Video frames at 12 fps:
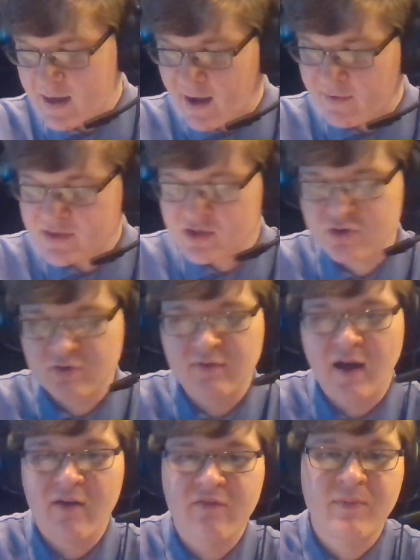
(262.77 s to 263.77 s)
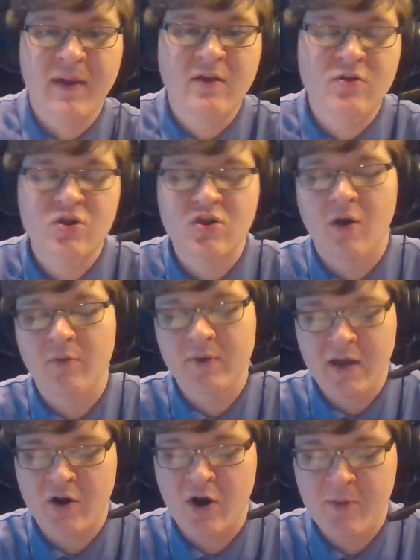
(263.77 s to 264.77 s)
How is true love being
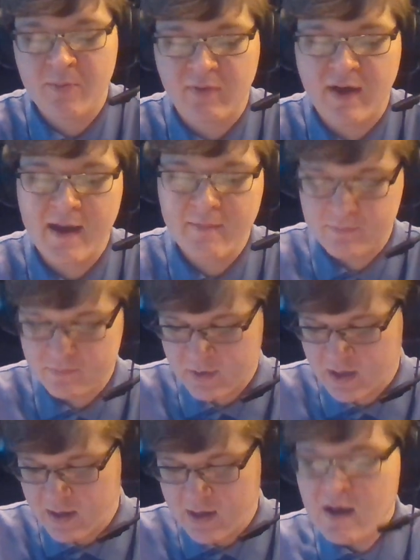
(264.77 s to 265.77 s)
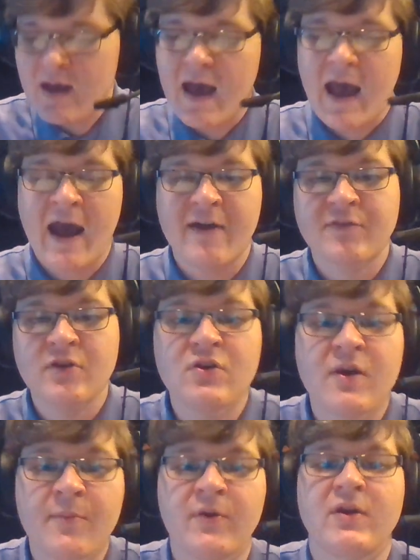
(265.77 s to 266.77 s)
shown in our play? After
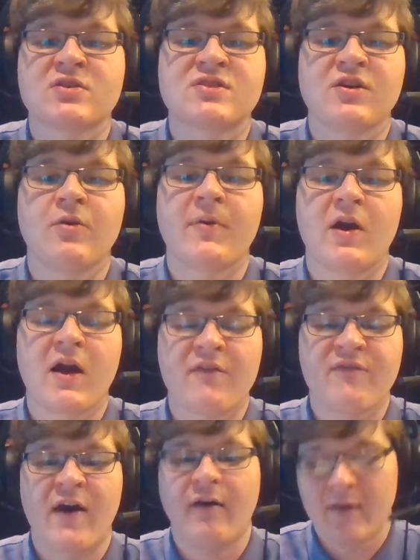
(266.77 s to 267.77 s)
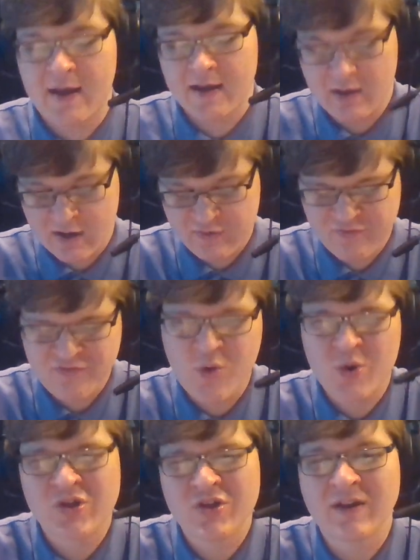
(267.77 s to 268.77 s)
you complete your single paragraph outline,
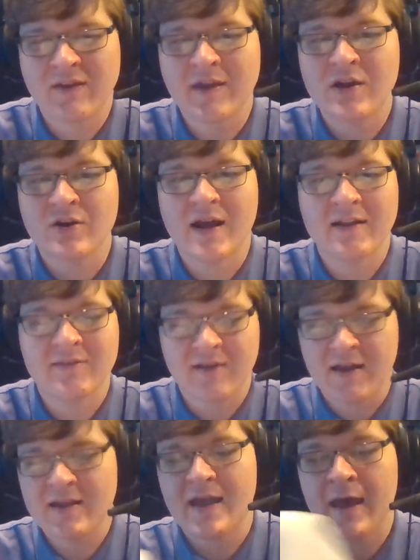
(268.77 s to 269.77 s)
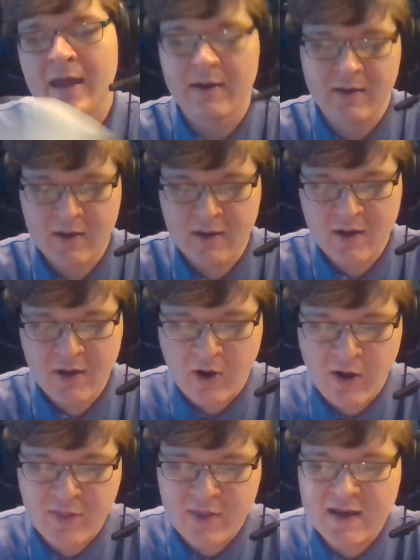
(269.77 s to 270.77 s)
unfortunately you're not done yet.
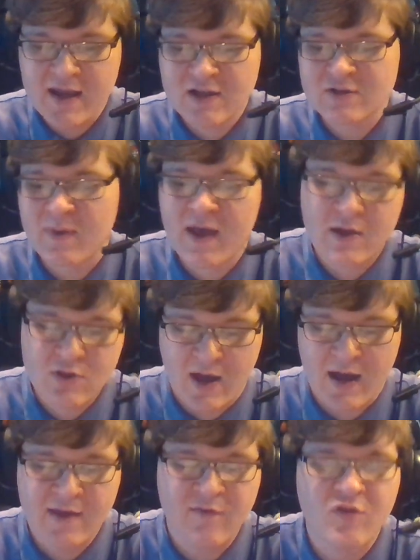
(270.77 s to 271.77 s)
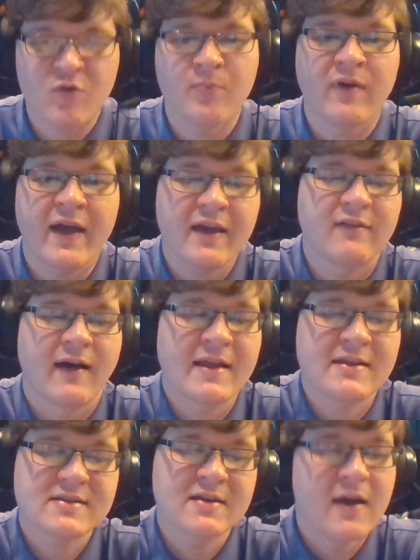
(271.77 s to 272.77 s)
On the next page, I give you blank
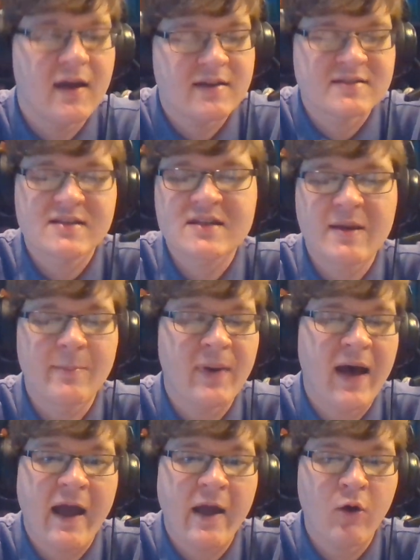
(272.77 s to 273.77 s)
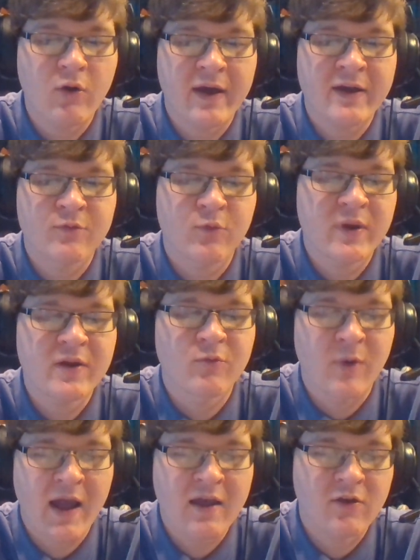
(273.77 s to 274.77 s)
lines. It says compile and
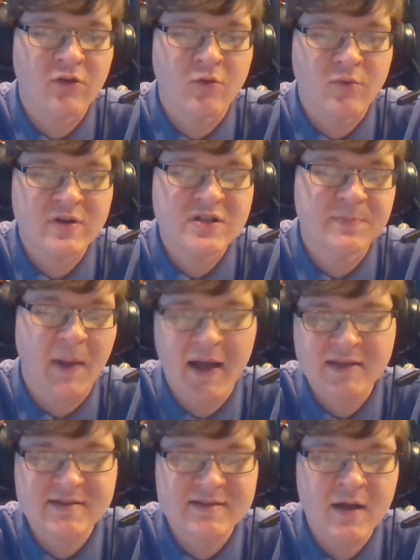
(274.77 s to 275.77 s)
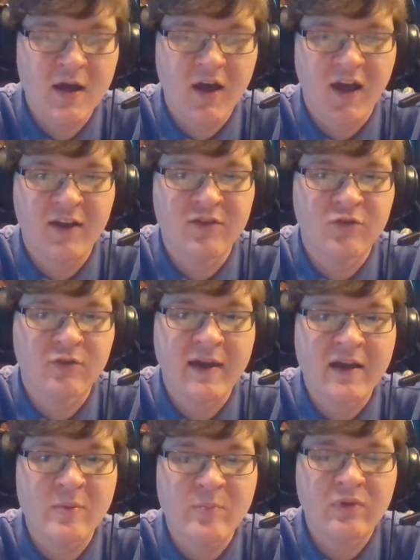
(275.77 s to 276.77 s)
rewrite your response into
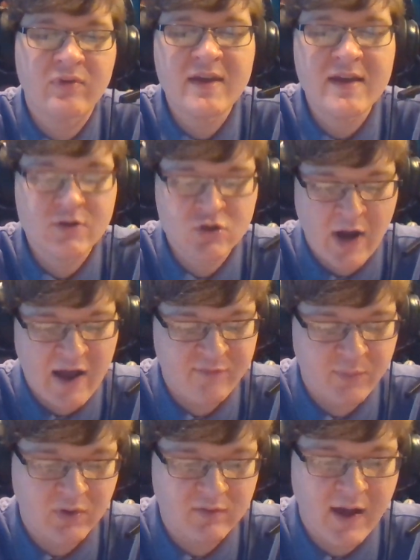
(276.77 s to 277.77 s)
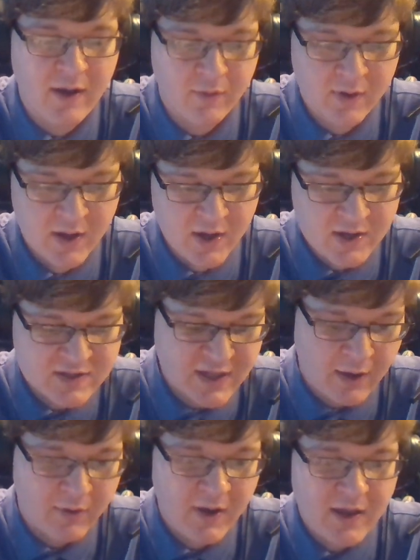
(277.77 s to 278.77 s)
a complete draft below.
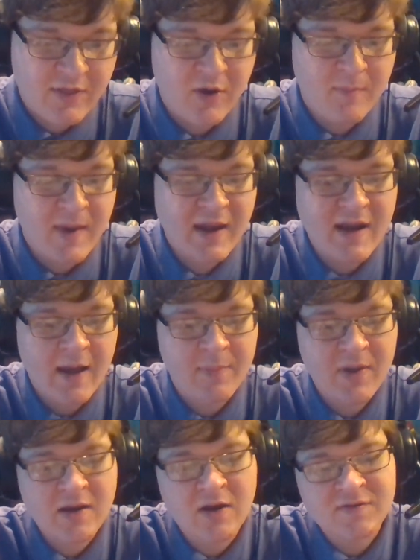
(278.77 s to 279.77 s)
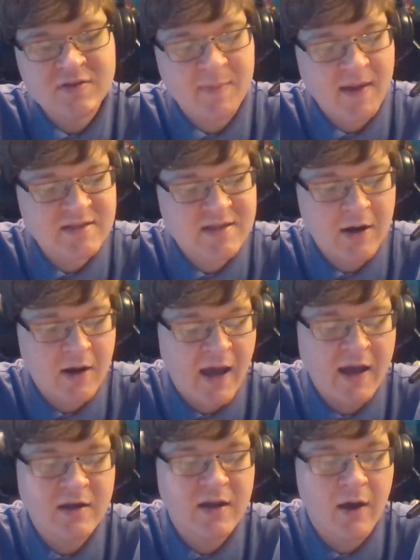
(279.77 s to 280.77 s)
So there may not be enough space there,
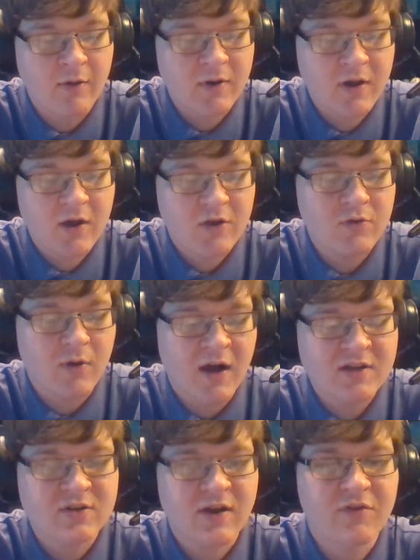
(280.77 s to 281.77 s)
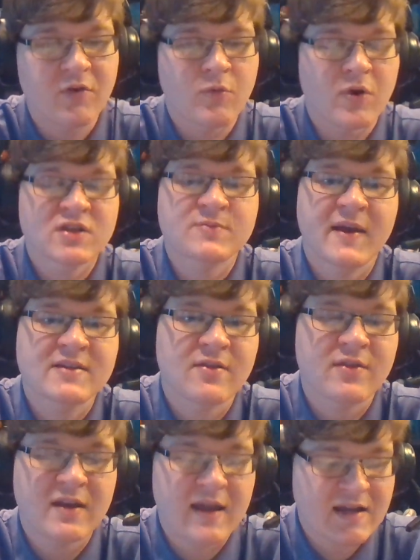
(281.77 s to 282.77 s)
I know. You also have the workspace
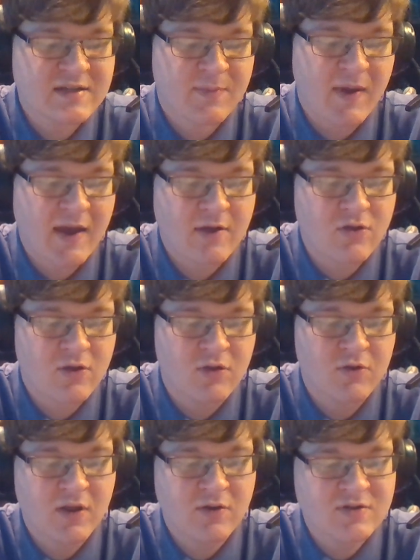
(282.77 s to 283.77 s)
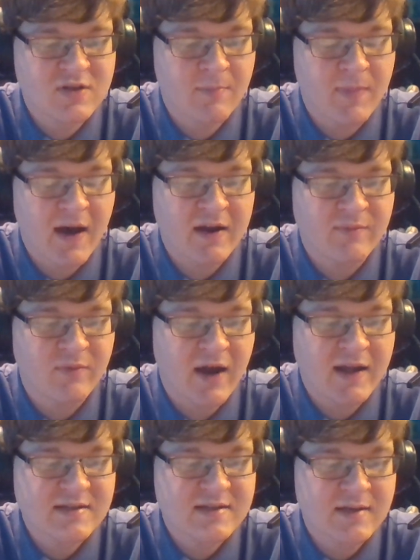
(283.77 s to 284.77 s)
on the next page. You can use the bottom
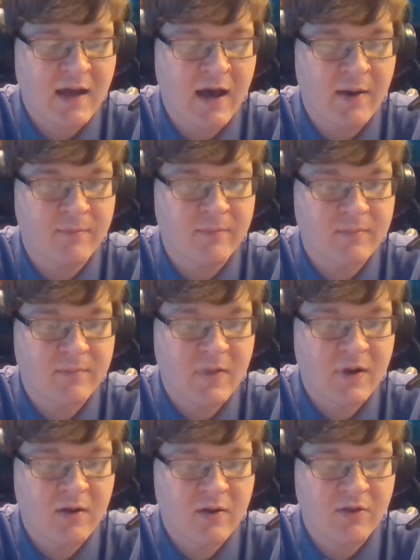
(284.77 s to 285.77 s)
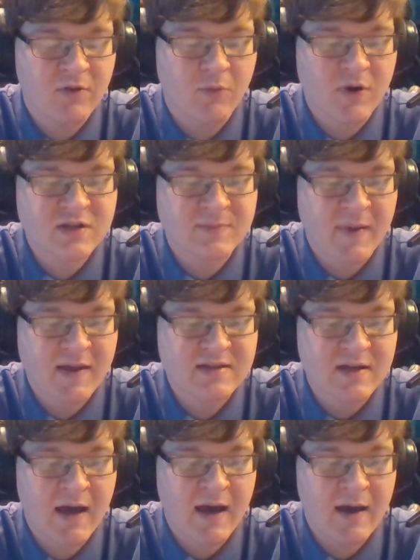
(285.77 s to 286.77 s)
lines, the workspace